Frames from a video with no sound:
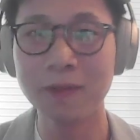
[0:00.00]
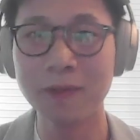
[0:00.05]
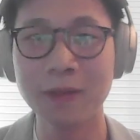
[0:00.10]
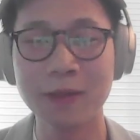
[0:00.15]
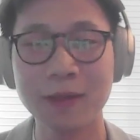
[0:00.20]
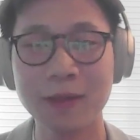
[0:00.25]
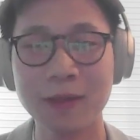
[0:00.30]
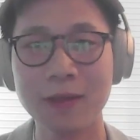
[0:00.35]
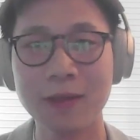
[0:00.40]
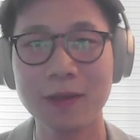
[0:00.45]

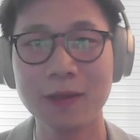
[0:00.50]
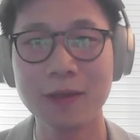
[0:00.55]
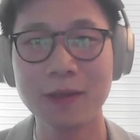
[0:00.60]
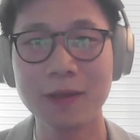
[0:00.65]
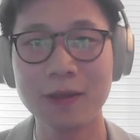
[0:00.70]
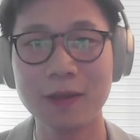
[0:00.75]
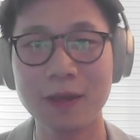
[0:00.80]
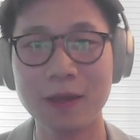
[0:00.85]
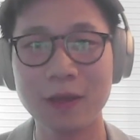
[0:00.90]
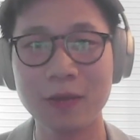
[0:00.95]
hopefully
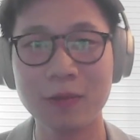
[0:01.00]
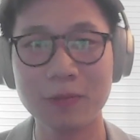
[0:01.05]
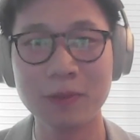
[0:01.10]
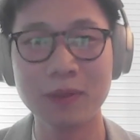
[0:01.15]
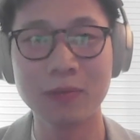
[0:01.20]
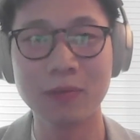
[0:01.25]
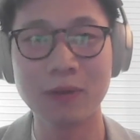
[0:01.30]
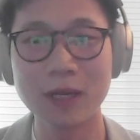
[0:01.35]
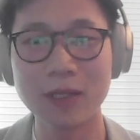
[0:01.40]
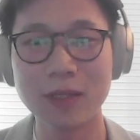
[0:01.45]
it
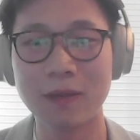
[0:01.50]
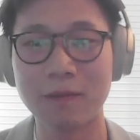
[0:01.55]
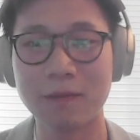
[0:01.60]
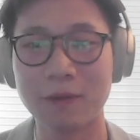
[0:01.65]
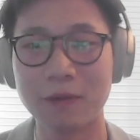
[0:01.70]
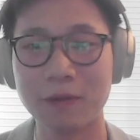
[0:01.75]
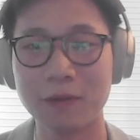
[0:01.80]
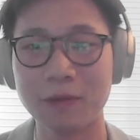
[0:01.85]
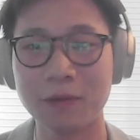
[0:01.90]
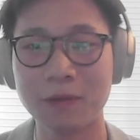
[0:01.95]
will be the right
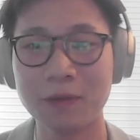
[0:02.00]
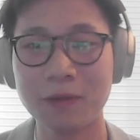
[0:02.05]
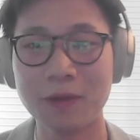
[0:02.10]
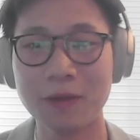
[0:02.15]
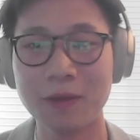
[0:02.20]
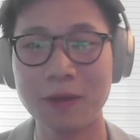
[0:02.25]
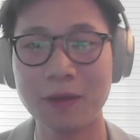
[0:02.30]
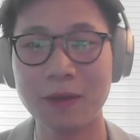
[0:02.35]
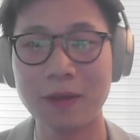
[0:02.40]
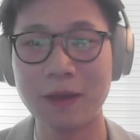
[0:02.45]
time for you.
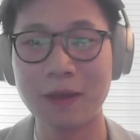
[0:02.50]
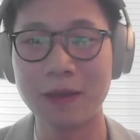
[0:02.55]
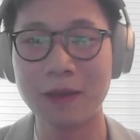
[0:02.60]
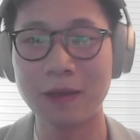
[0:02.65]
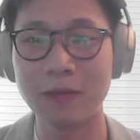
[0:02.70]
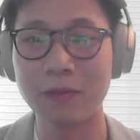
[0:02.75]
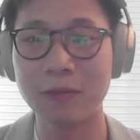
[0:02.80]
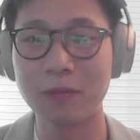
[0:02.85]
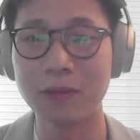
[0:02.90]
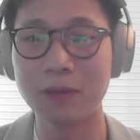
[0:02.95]

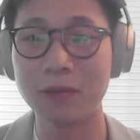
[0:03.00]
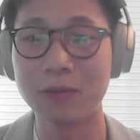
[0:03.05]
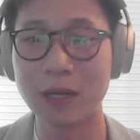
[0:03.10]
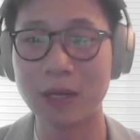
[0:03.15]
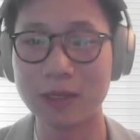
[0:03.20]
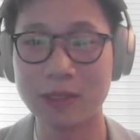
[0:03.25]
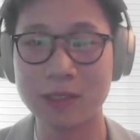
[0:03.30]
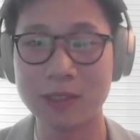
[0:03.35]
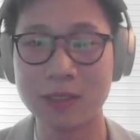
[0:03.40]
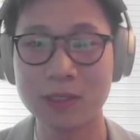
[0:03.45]
And it will be
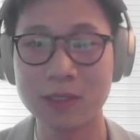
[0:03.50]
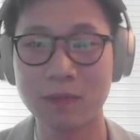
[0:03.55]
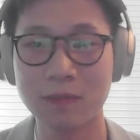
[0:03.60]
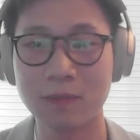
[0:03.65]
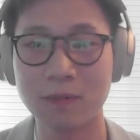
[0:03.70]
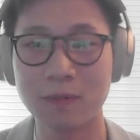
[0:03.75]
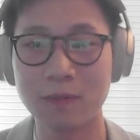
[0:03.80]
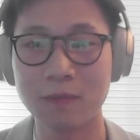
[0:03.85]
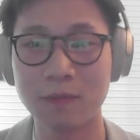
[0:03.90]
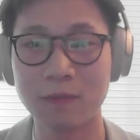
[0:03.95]
the right
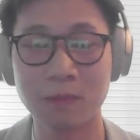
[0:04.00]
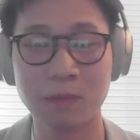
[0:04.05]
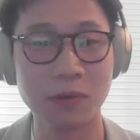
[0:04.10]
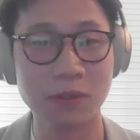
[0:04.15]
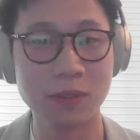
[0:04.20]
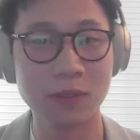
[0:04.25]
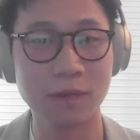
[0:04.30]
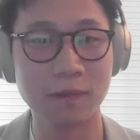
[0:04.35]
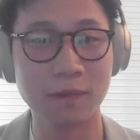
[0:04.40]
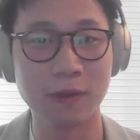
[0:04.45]
decision
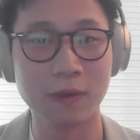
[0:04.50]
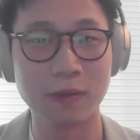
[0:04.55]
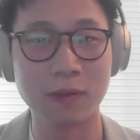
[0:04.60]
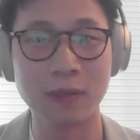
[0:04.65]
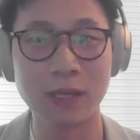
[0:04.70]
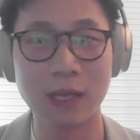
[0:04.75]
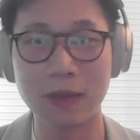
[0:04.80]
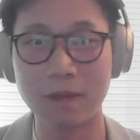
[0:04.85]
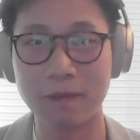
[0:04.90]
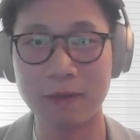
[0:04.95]
for both the
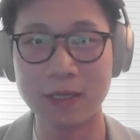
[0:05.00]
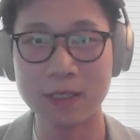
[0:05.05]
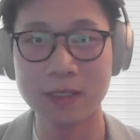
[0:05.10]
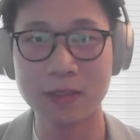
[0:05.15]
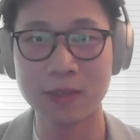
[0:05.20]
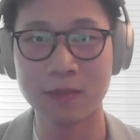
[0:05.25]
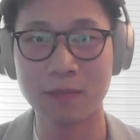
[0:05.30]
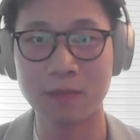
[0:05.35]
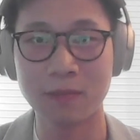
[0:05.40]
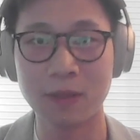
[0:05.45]
founder and
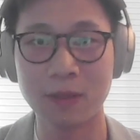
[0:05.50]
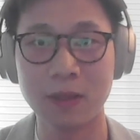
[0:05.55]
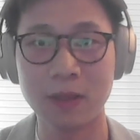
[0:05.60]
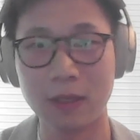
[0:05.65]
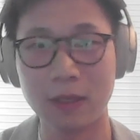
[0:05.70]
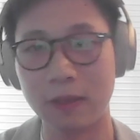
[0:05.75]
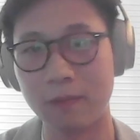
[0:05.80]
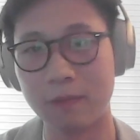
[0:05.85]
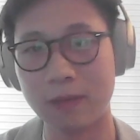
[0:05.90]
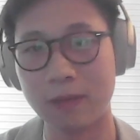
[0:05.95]

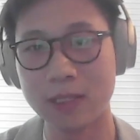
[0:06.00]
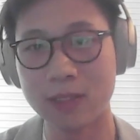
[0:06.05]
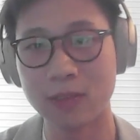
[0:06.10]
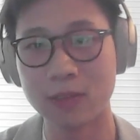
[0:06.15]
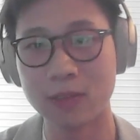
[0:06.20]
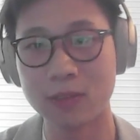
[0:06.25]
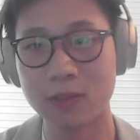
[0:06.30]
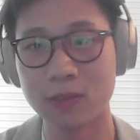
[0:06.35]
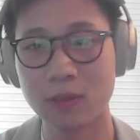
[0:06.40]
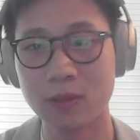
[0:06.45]

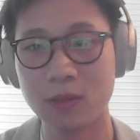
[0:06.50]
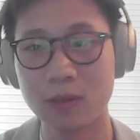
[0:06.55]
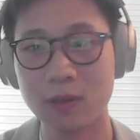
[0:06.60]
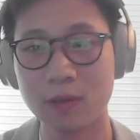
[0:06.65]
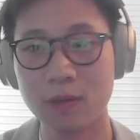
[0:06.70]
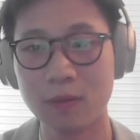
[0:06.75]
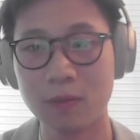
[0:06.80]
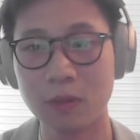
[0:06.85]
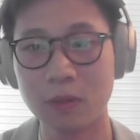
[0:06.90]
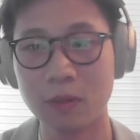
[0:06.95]
investors.
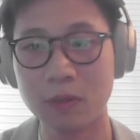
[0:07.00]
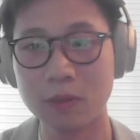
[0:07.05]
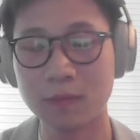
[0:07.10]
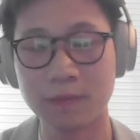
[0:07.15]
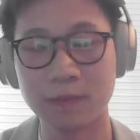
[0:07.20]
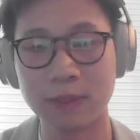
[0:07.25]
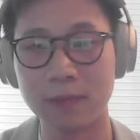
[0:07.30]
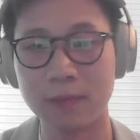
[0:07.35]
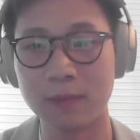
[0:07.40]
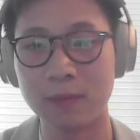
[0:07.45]

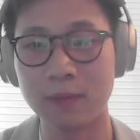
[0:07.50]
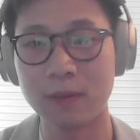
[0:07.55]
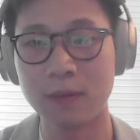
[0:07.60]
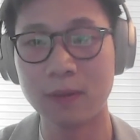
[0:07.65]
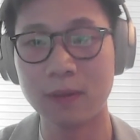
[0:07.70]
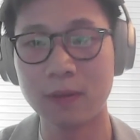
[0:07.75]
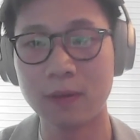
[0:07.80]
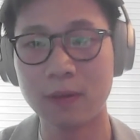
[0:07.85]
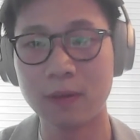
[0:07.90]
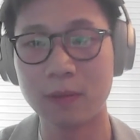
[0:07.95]
Both of them
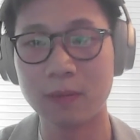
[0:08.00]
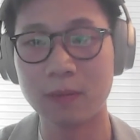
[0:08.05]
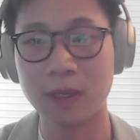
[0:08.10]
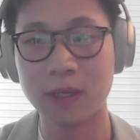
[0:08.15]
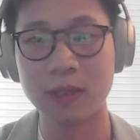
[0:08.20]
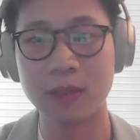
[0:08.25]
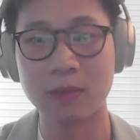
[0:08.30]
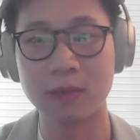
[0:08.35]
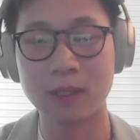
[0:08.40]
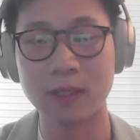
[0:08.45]

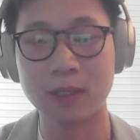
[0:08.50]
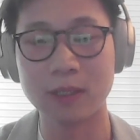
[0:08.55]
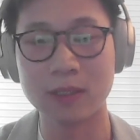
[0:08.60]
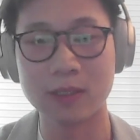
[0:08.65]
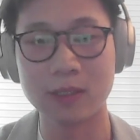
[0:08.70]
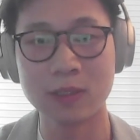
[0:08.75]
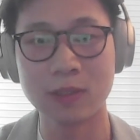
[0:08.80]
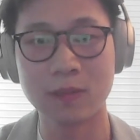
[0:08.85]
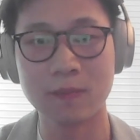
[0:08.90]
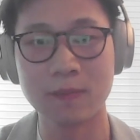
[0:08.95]
are making the
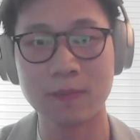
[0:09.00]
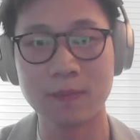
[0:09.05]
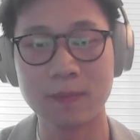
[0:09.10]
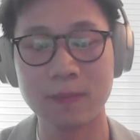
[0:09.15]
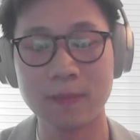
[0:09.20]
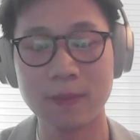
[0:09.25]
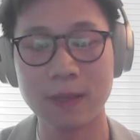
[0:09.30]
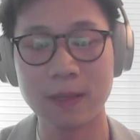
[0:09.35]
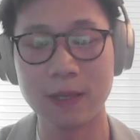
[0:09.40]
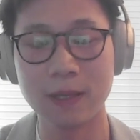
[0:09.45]
right decision
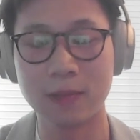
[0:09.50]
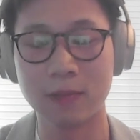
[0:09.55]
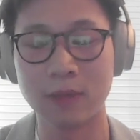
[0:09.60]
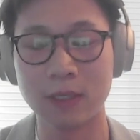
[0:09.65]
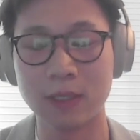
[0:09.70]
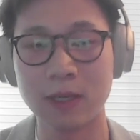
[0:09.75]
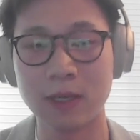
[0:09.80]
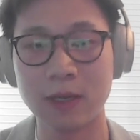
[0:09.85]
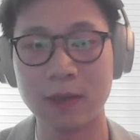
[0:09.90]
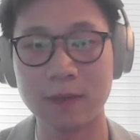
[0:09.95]
at
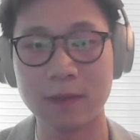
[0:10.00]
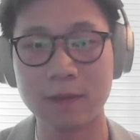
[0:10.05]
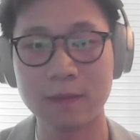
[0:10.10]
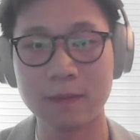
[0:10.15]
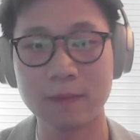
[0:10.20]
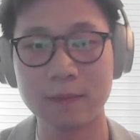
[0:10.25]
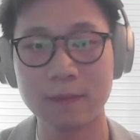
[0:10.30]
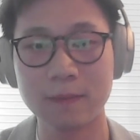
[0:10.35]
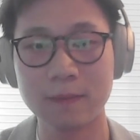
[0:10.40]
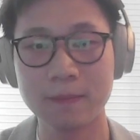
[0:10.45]
the right time.